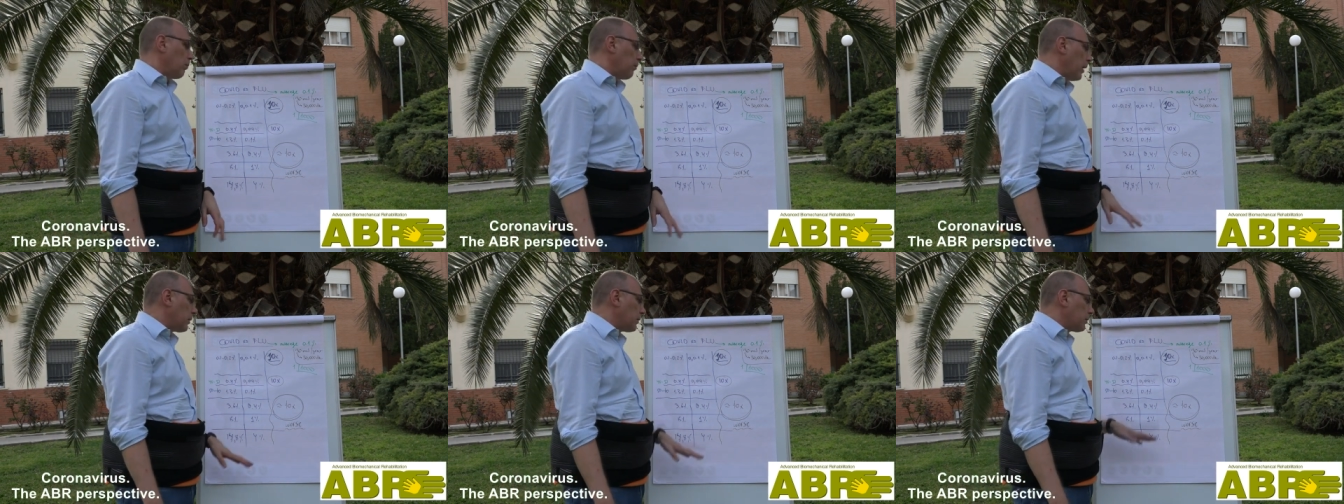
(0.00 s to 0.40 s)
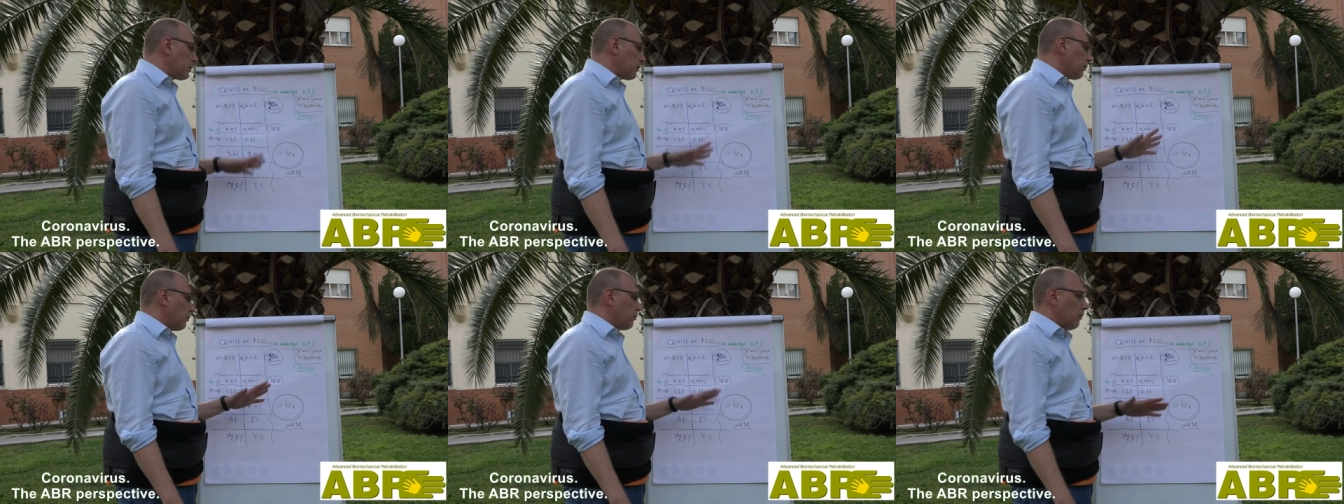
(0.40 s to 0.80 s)
but
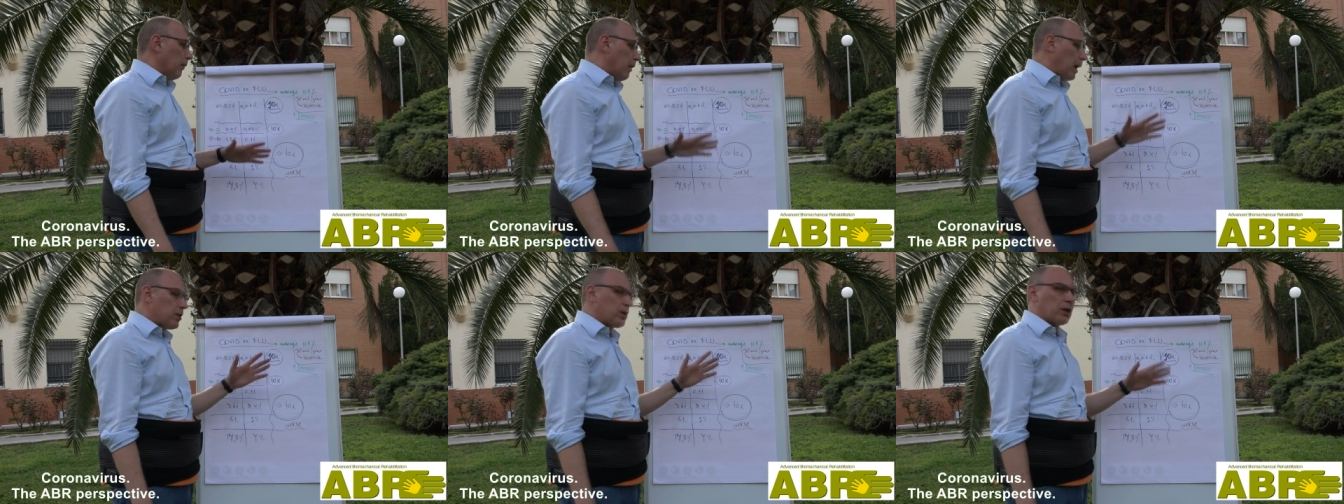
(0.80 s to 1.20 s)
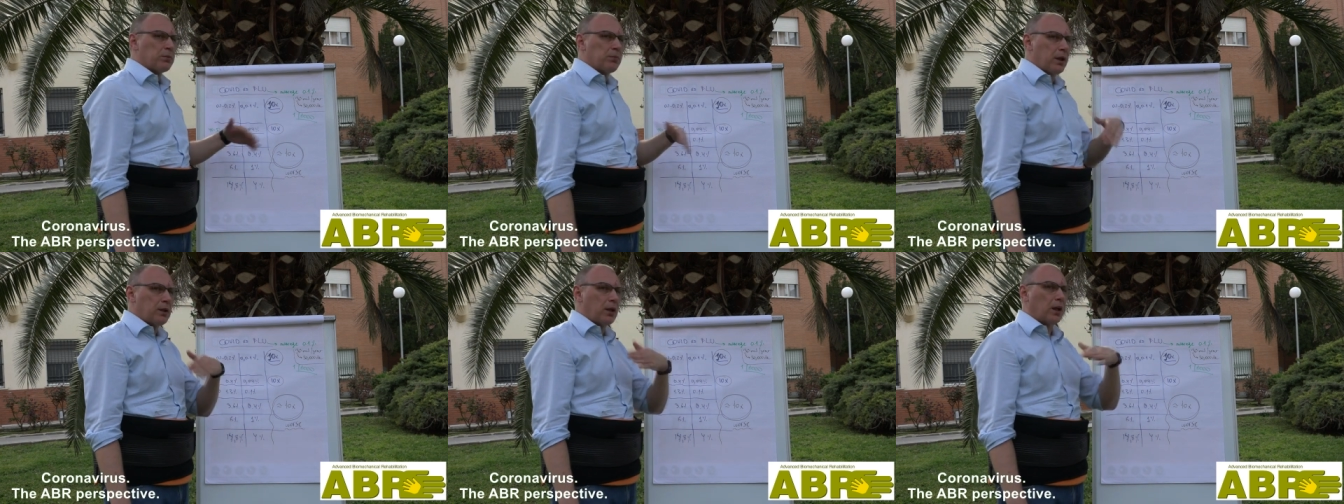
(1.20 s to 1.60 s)
I just
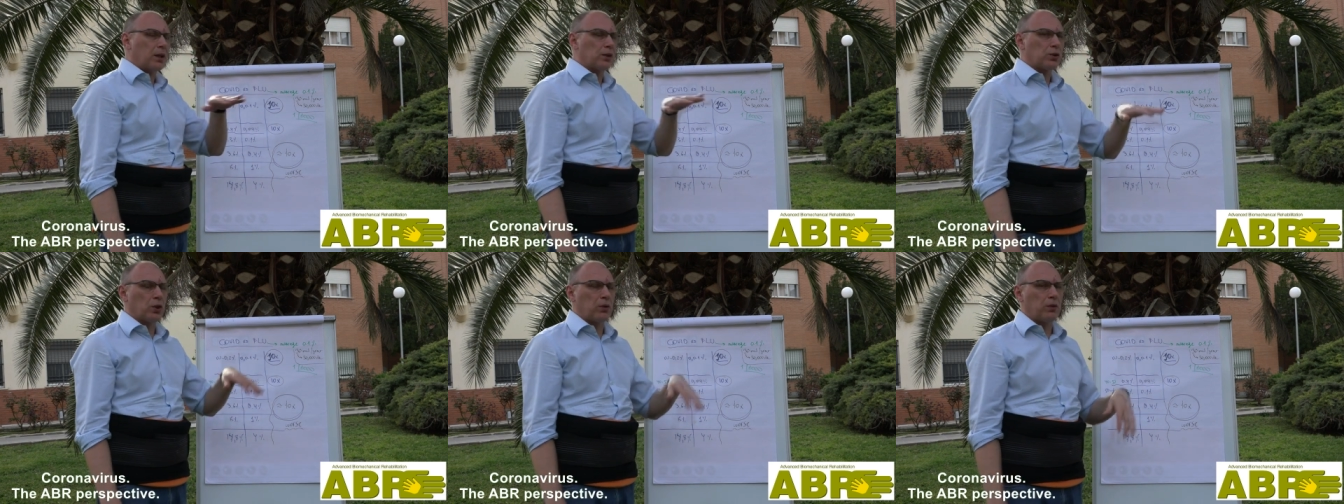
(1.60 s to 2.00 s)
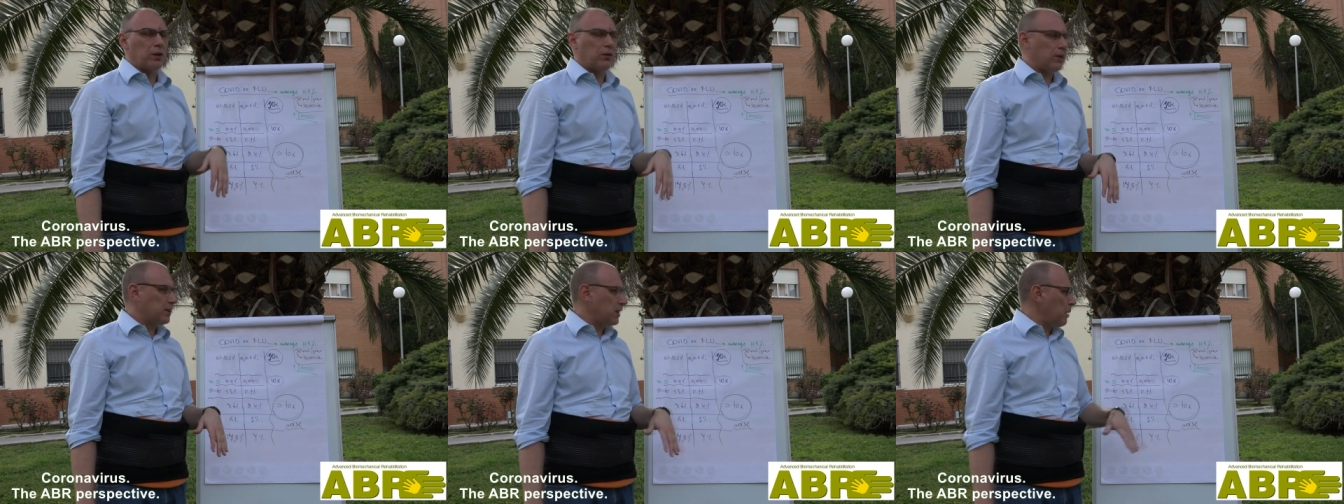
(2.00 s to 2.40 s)
made a
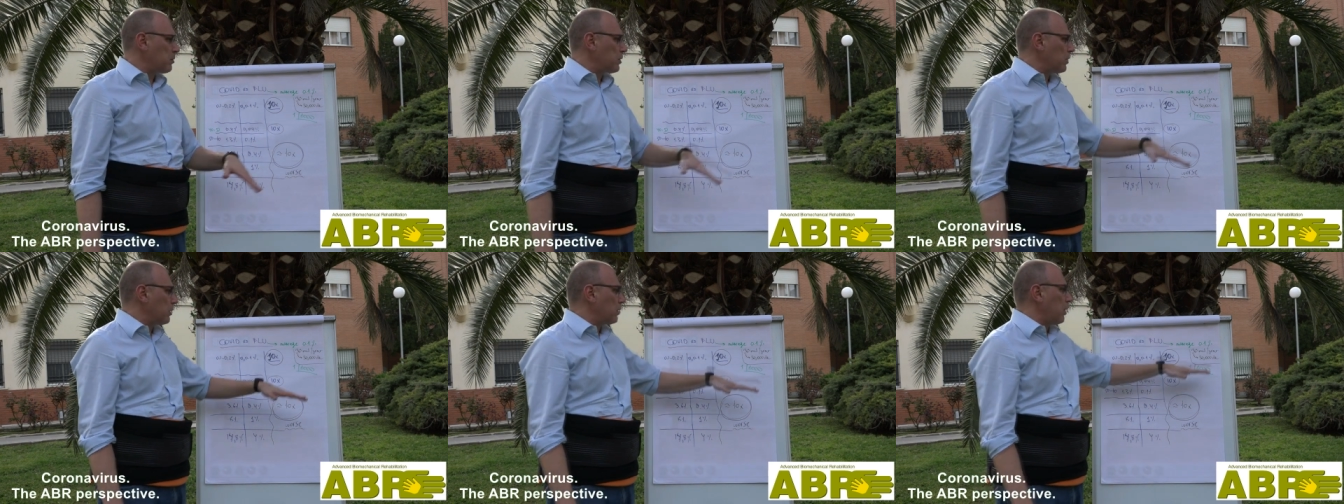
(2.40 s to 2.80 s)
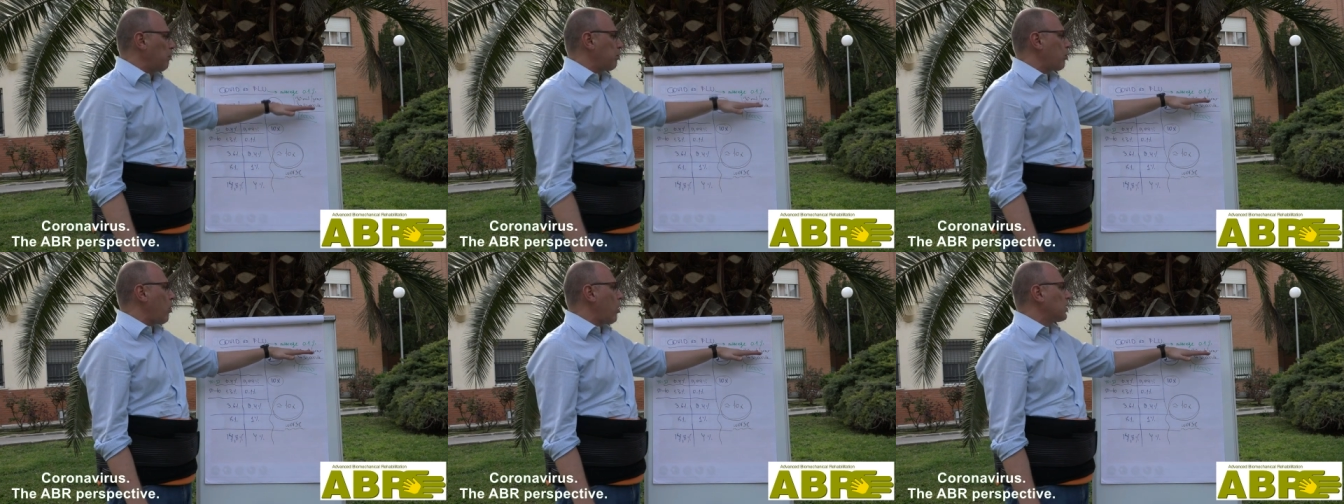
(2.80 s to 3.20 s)
conservative assumption that
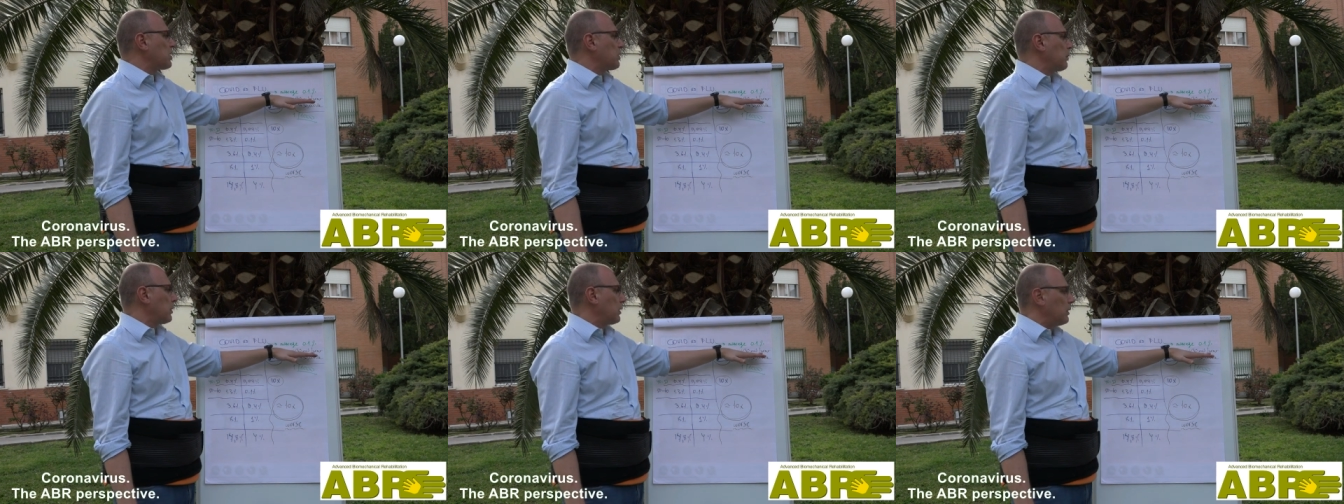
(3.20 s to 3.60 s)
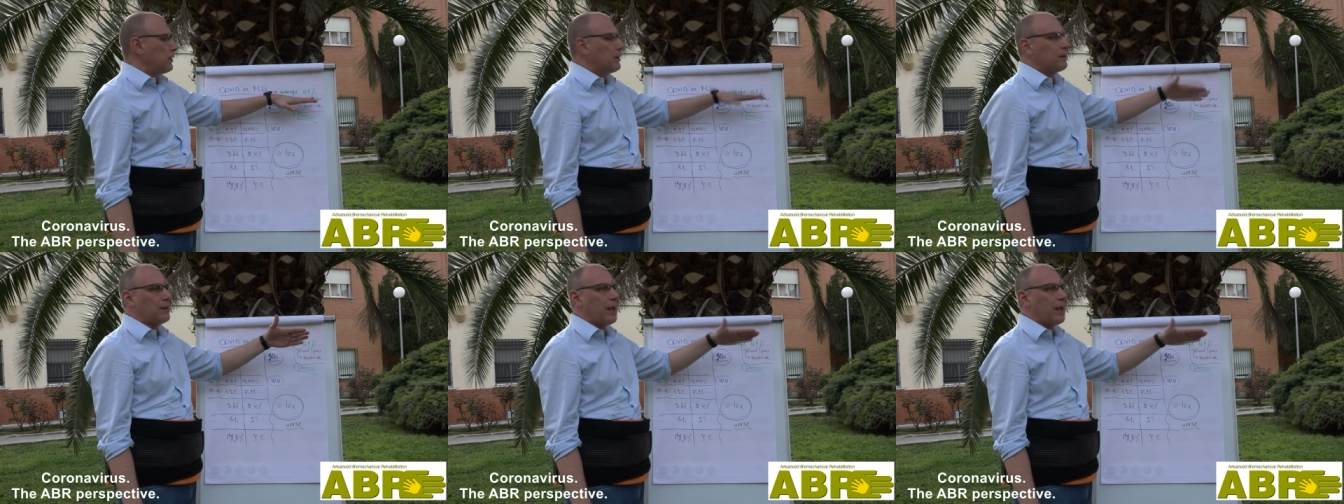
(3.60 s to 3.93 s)
approximately